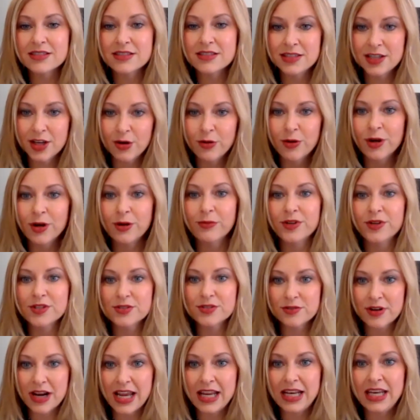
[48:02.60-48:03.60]
is no one
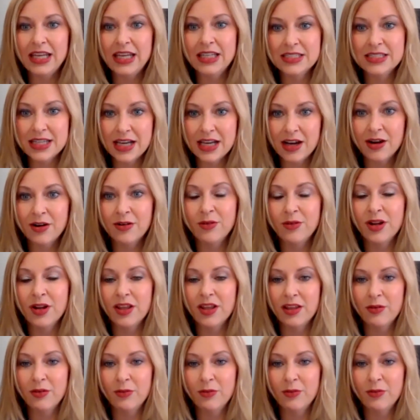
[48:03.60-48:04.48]
was writing down